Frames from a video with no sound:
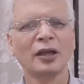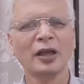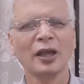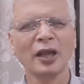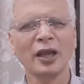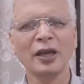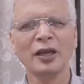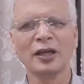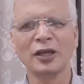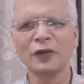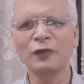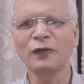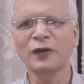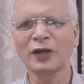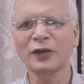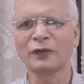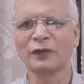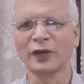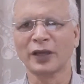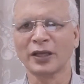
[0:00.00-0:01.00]
in
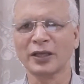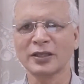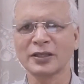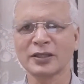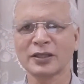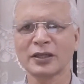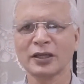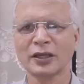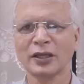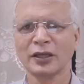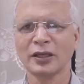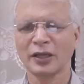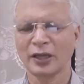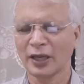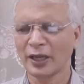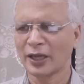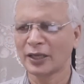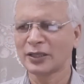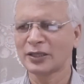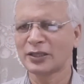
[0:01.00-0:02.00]
different ways,
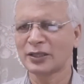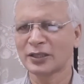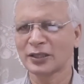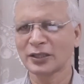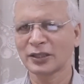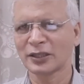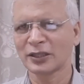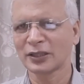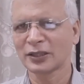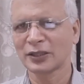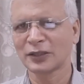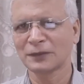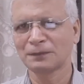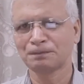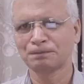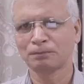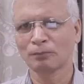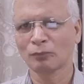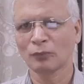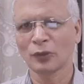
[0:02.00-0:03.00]
and
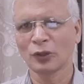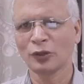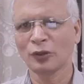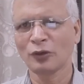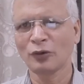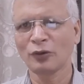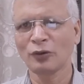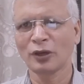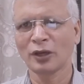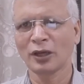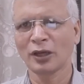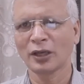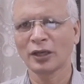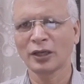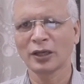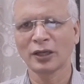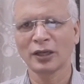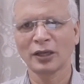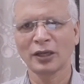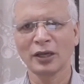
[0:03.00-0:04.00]

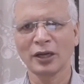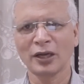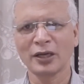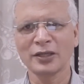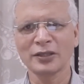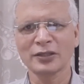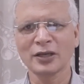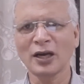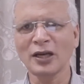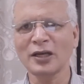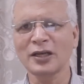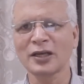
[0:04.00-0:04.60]
it is not